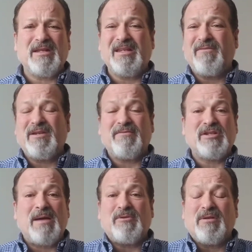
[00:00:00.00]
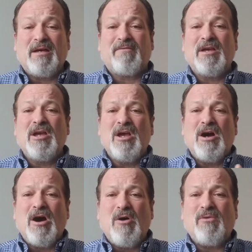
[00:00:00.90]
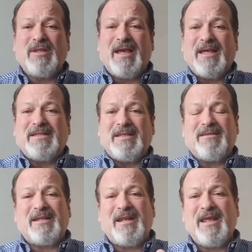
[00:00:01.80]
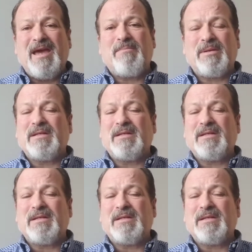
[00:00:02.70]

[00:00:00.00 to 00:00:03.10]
and even a job you love, own the idea that it happened.